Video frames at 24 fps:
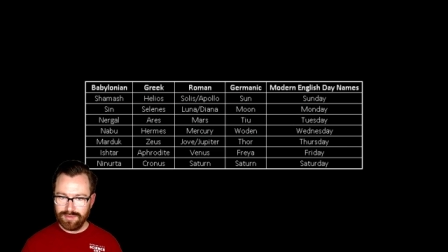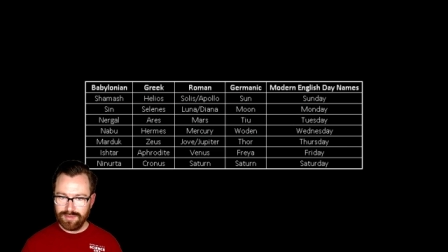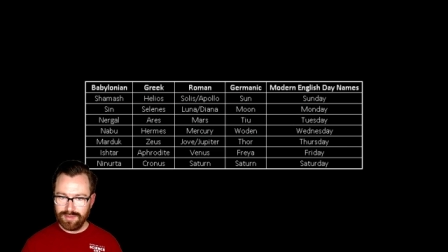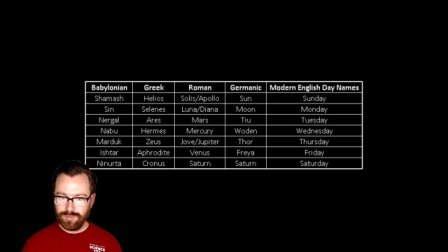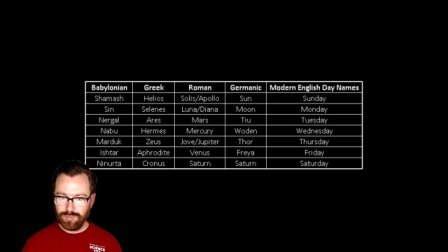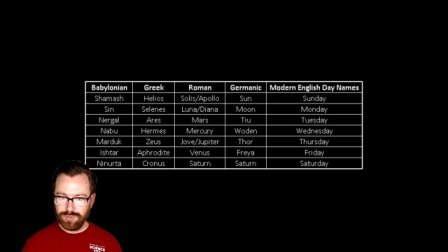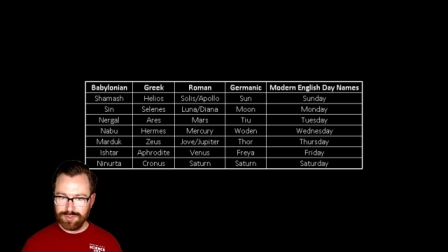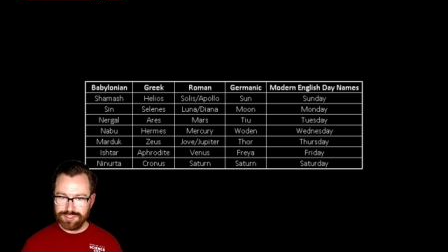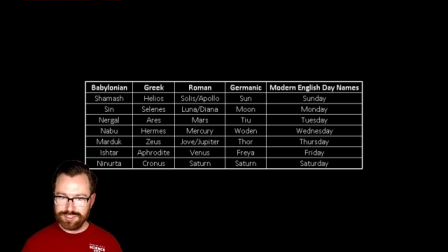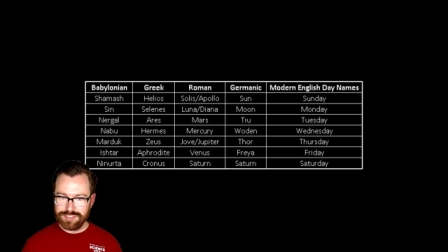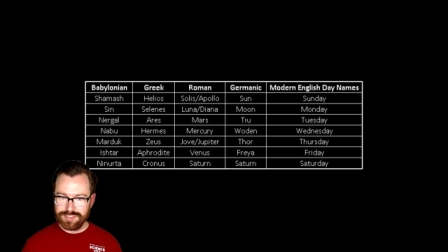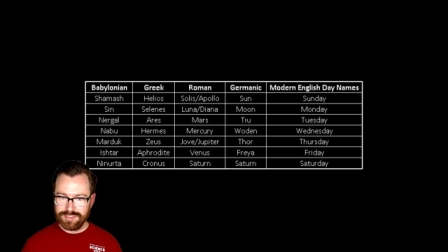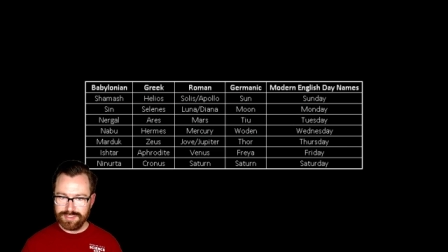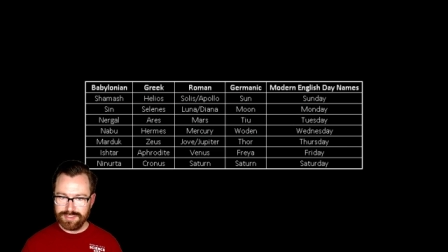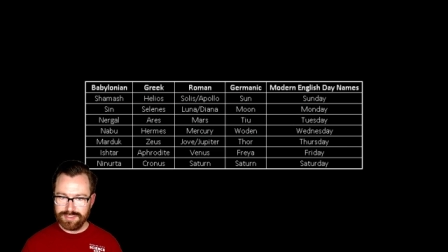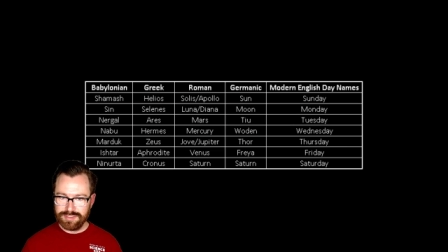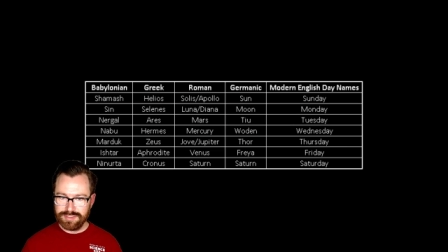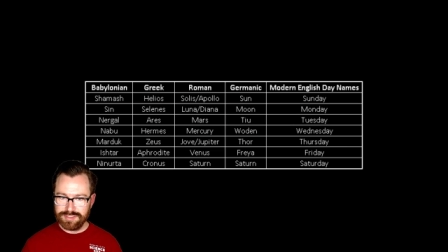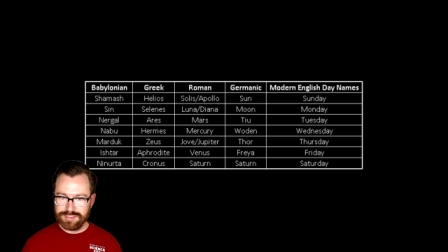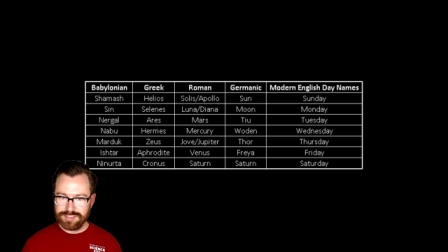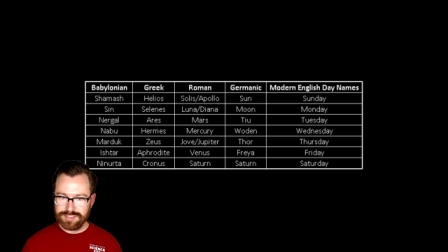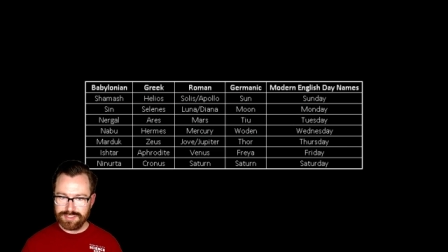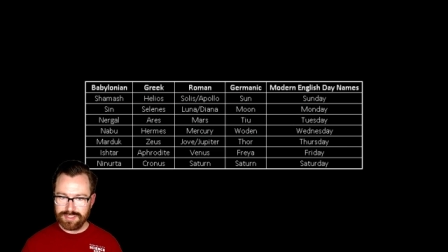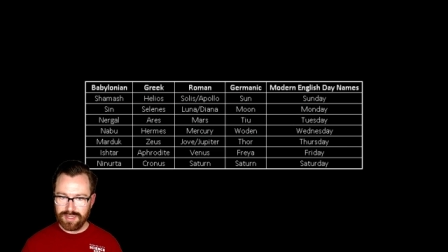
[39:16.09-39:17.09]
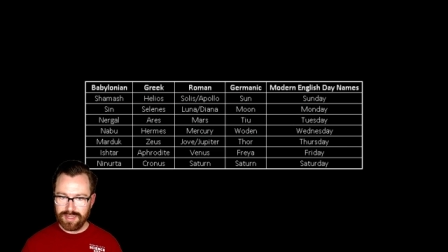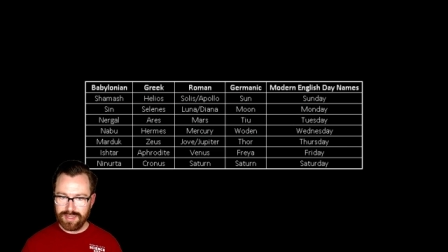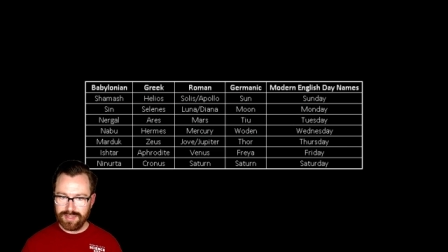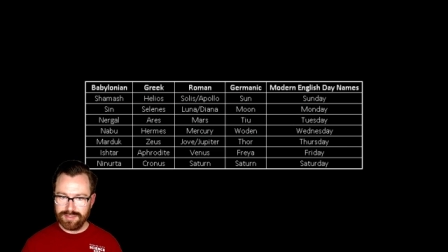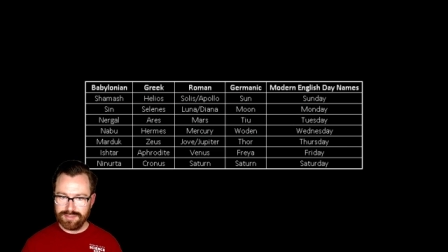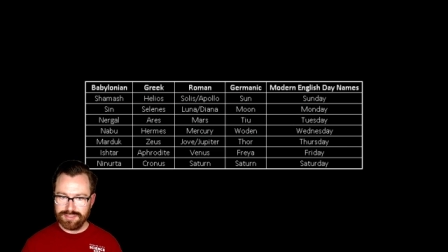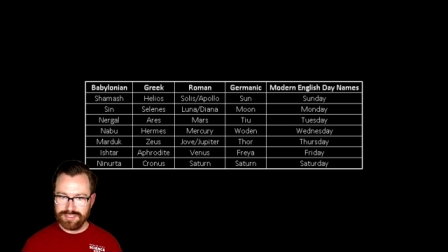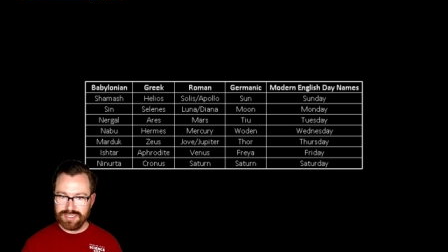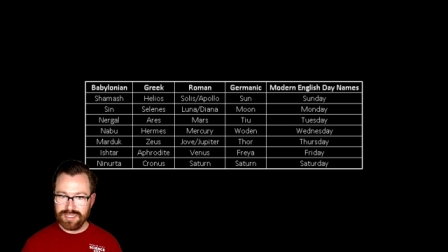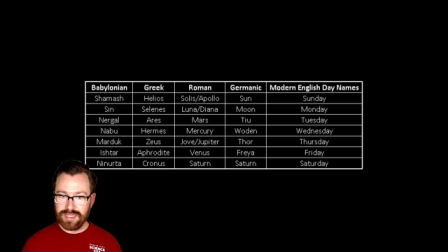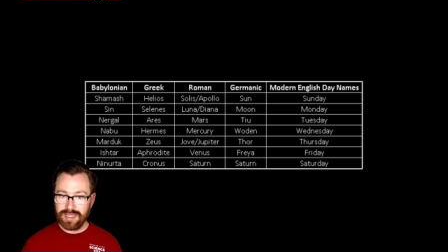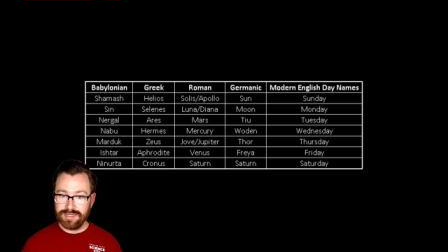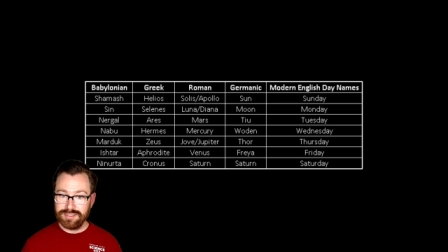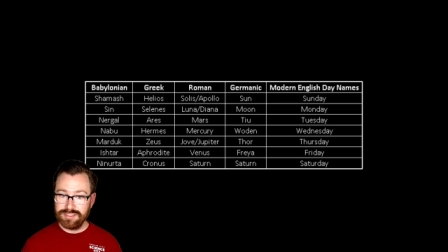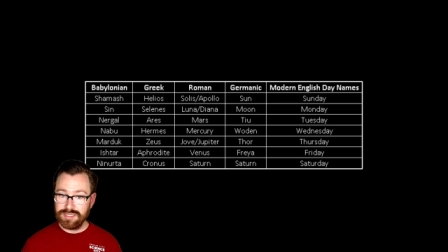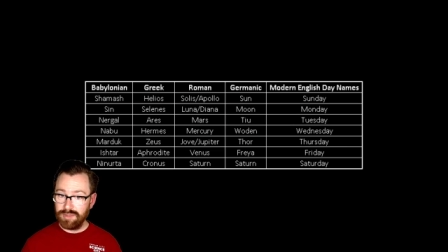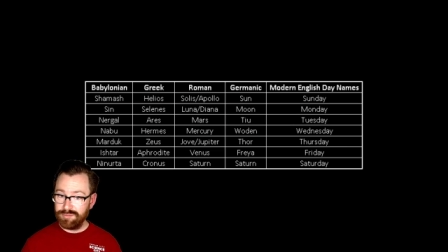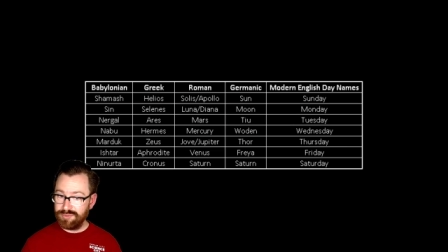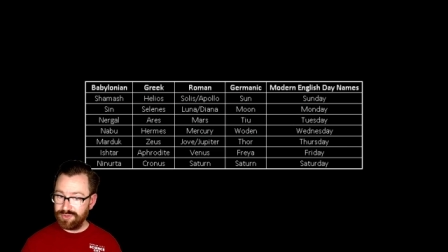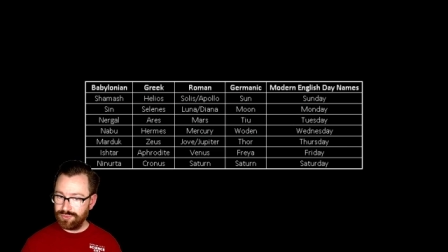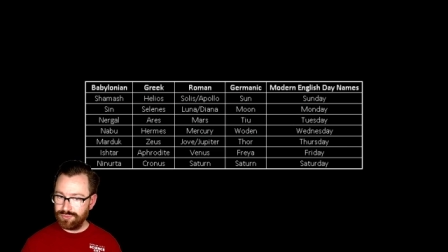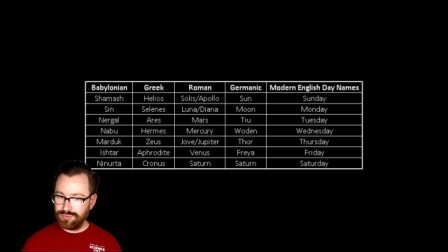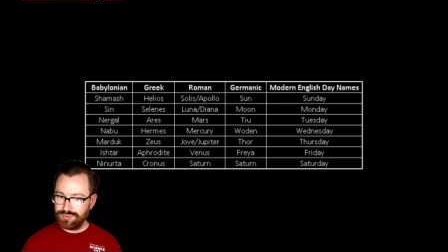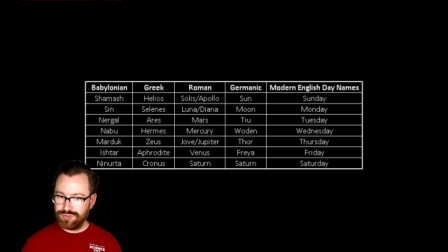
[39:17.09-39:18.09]
which is uh,
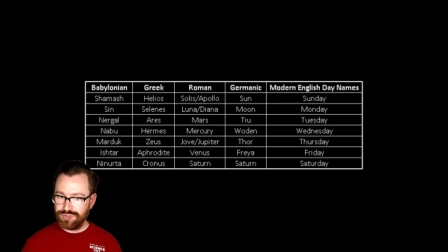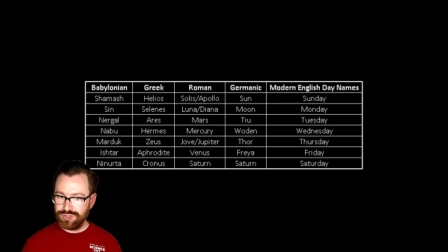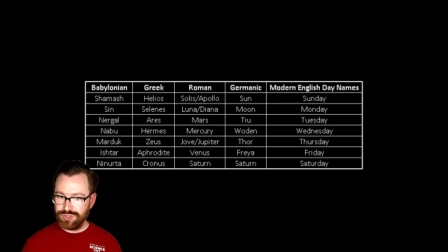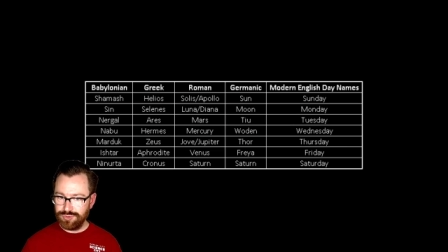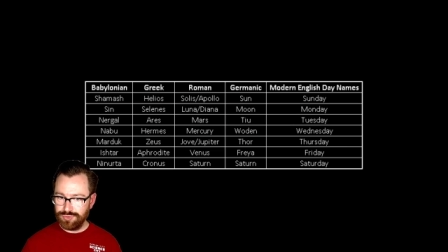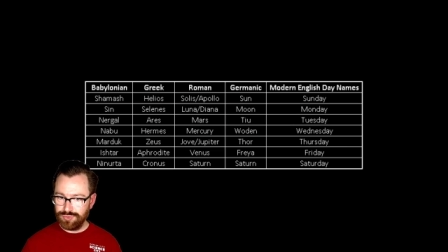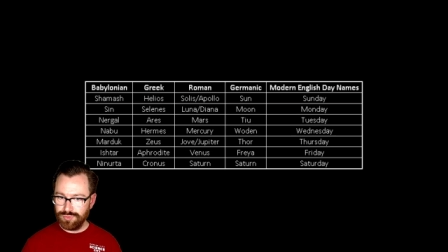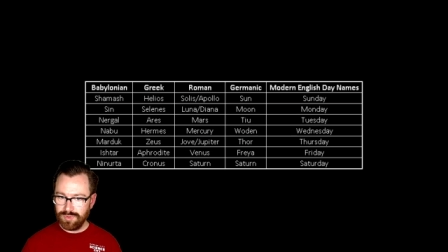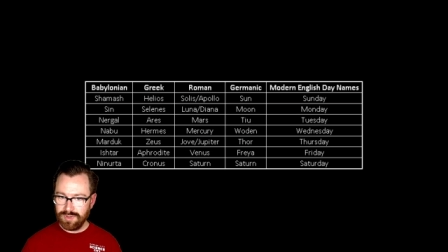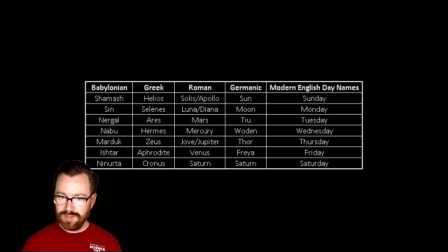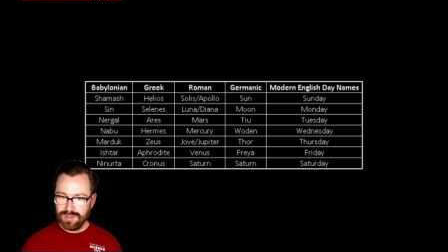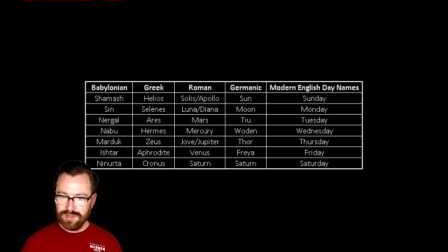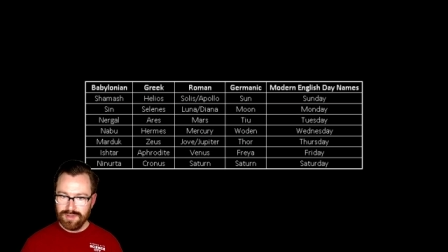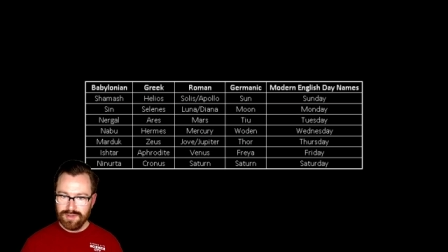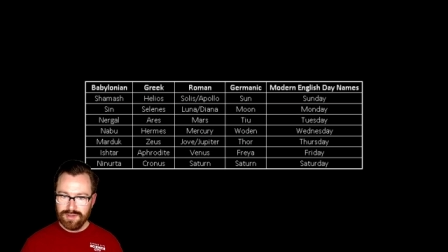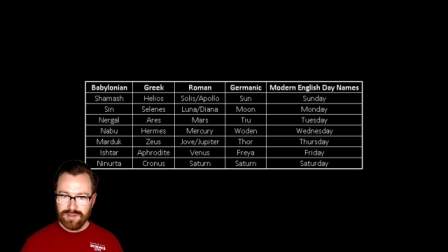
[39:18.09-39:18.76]
TIW2,